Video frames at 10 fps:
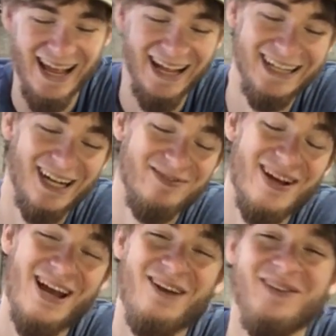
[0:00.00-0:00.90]
Yep.
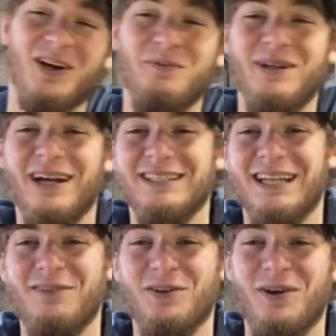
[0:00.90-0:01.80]
I hope you guys
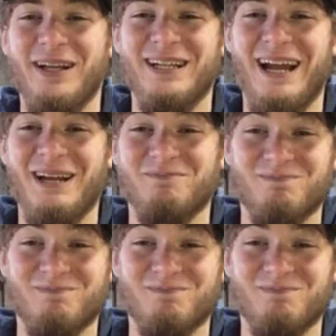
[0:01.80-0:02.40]
have a great day.